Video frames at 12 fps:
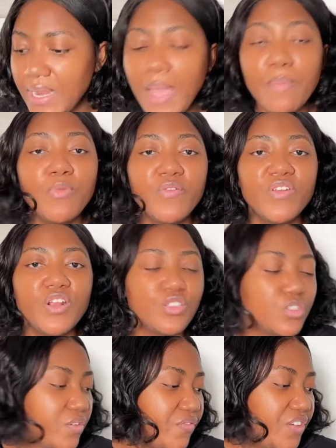Moving on
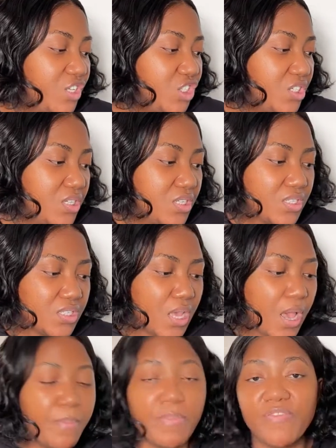to the features,
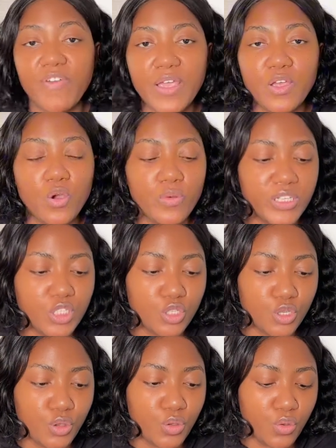before I go
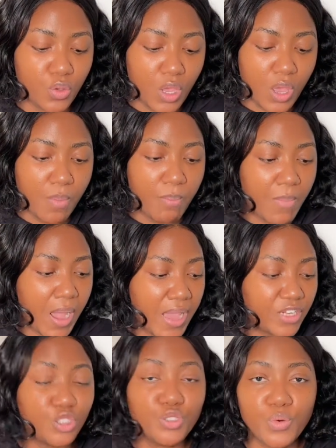into
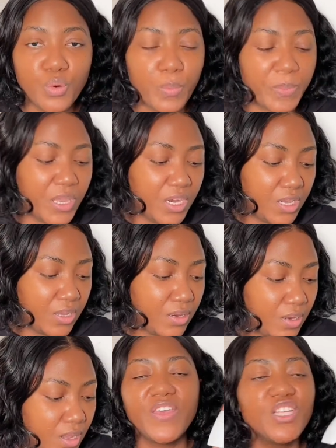my true opinion.
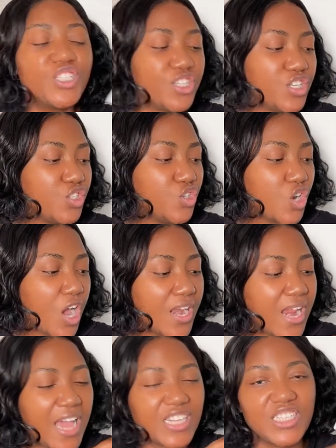Features, you can't
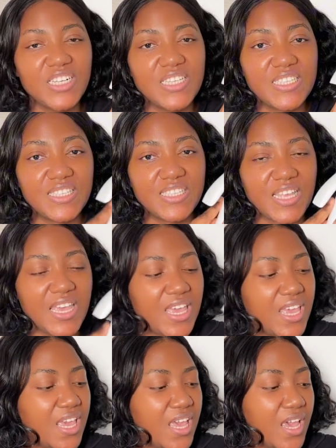actually
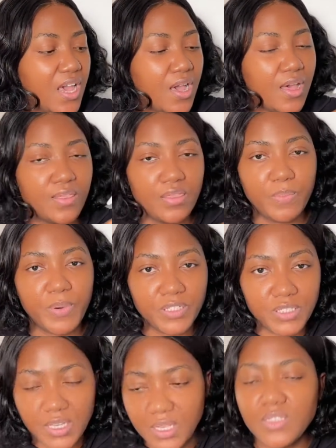see the
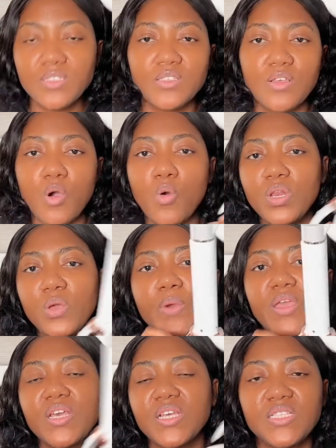buttons. The only way
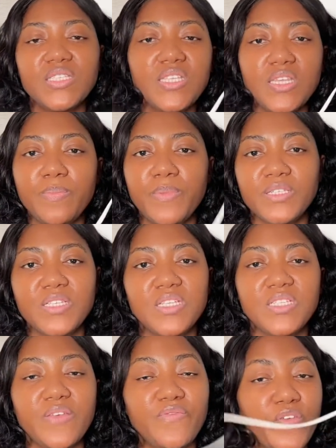you can see the
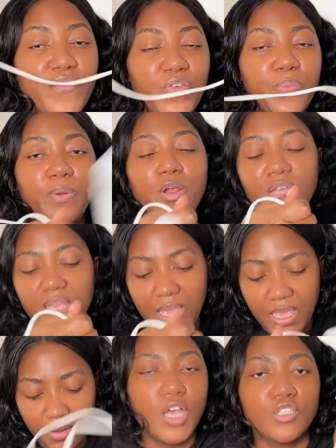buttons is if you plug it in.